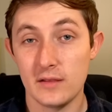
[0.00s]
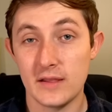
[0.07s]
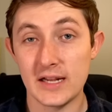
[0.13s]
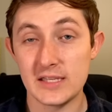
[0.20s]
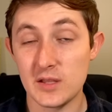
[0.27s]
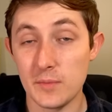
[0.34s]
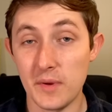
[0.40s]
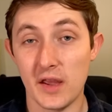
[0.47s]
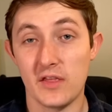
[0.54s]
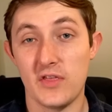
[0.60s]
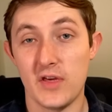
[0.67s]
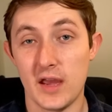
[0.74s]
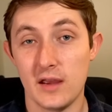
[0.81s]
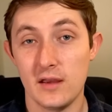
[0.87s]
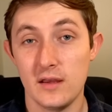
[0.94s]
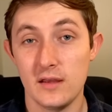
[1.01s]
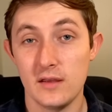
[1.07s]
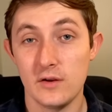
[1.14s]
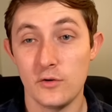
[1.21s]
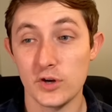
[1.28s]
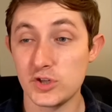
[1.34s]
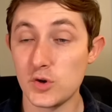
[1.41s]
That's the big thing.
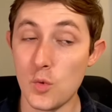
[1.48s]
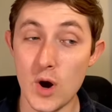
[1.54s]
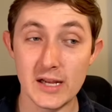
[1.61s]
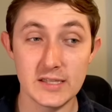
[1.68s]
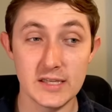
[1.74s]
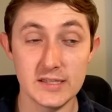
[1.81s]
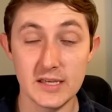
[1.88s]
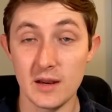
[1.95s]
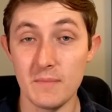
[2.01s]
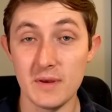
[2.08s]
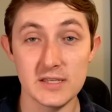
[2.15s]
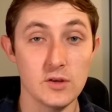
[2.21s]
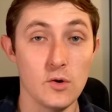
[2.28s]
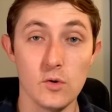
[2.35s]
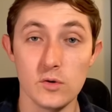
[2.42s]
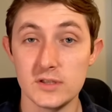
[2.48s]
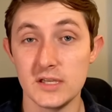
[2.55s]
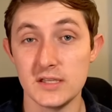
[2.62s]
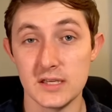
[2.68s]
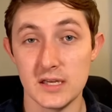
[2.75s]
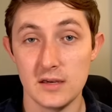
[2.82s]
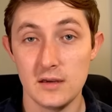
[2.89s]
Christian Watson's going to miss the whole
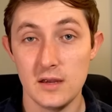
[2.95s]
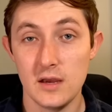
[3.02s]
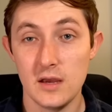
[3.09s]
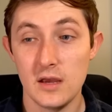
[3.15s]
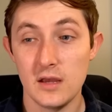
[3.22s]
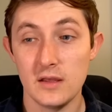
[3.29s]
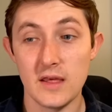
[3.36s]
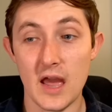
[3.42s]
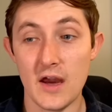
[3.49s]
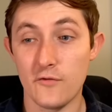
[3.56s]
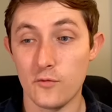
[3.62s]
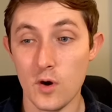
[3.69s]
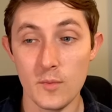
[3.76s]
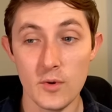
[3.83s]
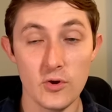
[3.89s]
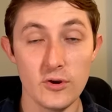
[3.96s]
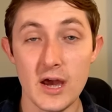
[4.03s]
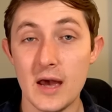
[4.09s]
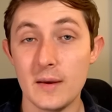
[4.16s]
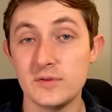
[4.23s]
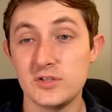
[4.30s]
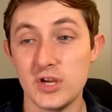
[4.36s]
season. They have Romeo
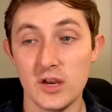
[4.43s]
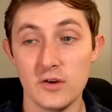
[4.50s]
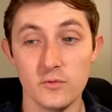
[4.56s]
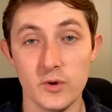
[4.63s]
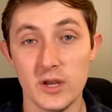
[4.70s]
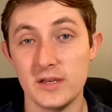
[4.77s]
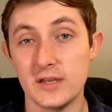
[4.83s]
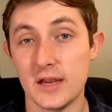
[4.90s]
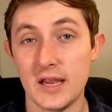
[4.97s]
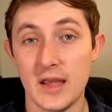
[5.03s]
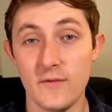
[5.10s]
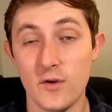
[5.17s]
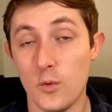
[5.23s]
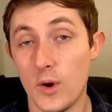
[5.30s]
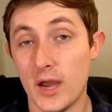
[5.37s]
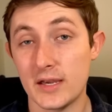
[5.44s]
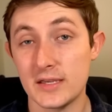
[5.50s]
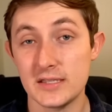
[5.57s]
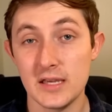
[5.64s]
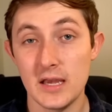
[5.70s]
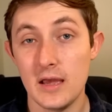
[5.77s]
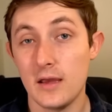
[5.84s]
Doubs, Jaden Reed, Dontayvion
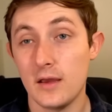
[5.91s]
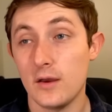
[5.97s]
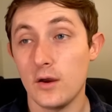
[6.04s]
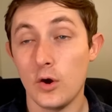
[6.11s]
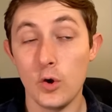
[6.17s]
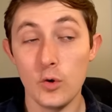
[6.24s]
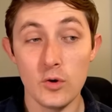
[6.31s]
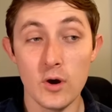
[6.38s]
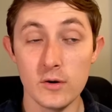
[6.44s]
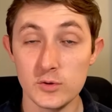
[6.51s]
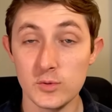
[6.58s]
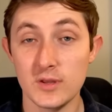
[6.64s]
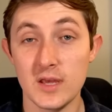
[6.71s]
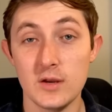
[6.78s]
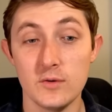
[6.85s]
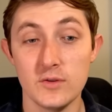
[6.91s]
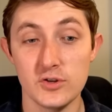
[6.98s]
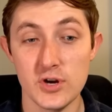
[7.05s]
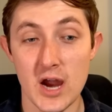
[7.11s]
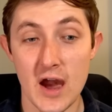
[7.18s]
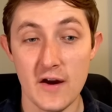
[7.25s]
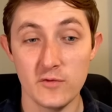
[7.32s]
Wicks. Who knows what they do in the
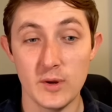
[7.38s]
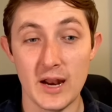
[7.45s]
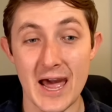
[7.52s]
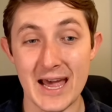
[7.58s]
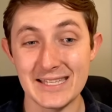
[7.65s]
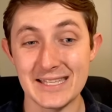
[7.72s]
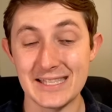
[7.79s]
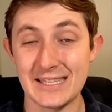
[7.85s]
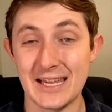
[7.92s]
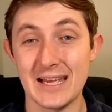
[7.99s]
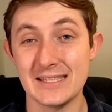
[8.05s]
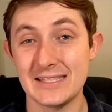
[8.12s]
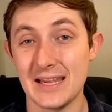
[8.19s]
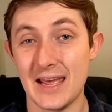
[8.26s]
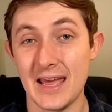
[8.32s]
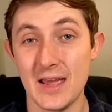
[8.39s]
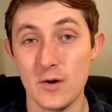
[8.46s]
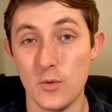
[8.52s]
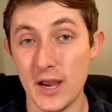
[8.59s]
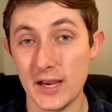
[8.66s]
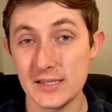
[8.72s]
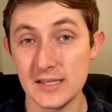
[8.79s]
draft, but as it stands today,
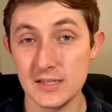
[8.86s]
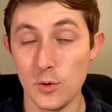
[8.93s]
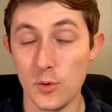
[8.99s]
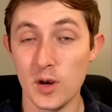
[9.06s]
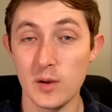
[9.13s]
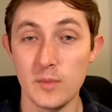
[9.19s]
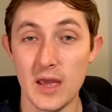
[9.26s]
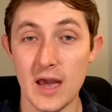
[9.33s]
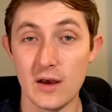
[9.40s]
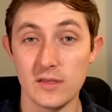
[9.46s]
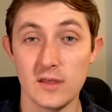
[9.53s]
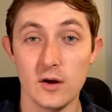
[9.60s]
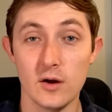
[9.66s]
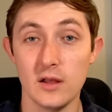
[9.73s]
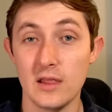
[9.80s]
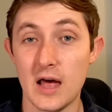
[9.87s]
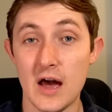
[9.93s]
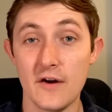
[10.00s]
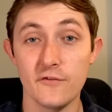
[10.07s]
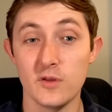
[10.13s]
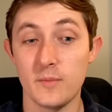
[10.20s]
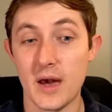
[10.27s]
Wicks is going to be out there a
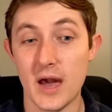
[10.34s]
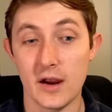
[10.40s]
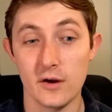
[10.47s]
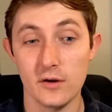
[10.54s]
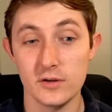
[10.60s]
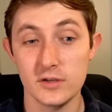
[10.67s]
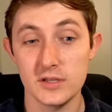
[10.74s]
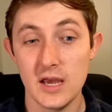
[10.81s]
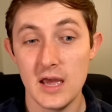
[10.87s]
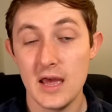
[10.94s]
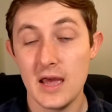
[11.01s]
lot for the Packers.